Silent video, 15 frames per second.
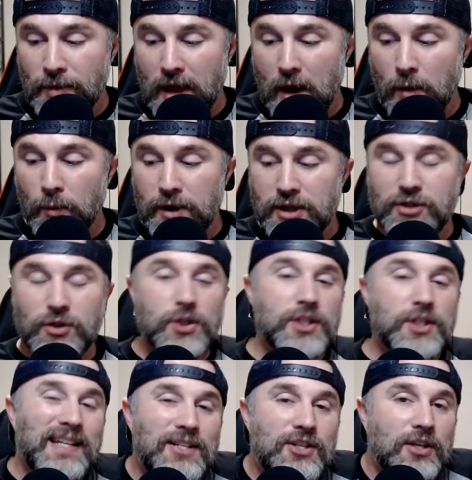Now, we
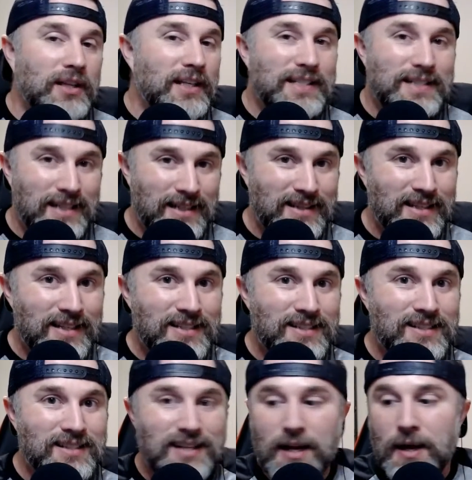strategically did
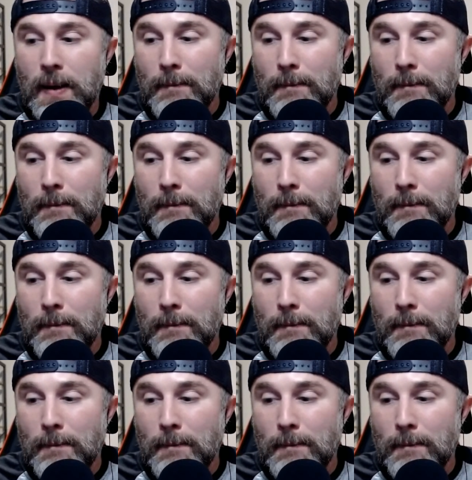this